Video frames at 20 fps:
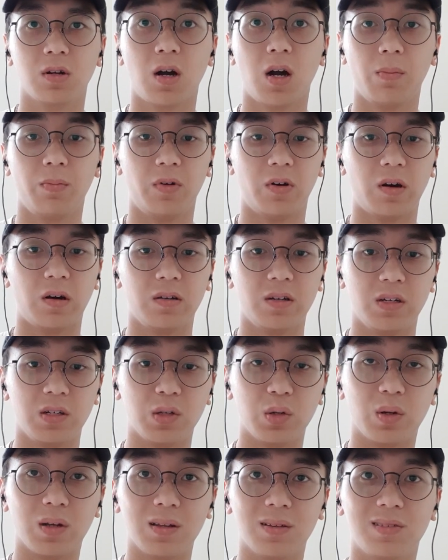copywriter
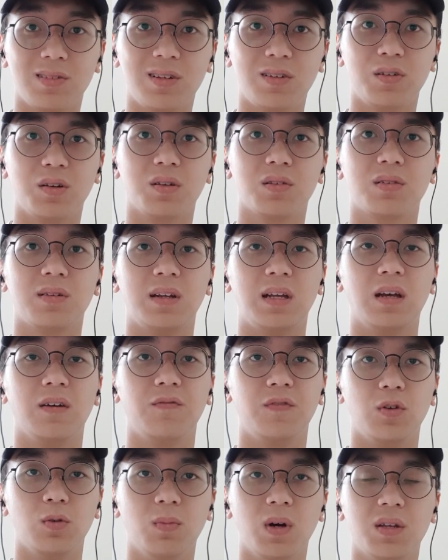and took it seriously a
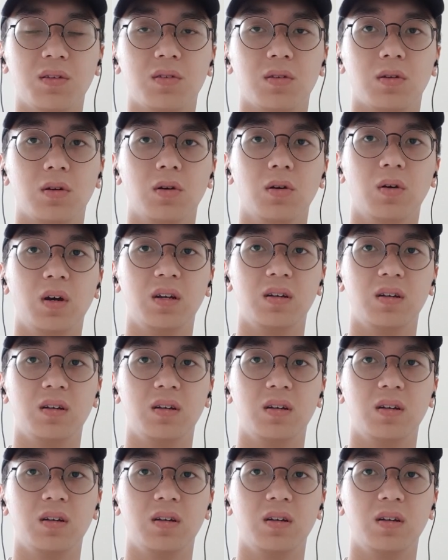few months ago,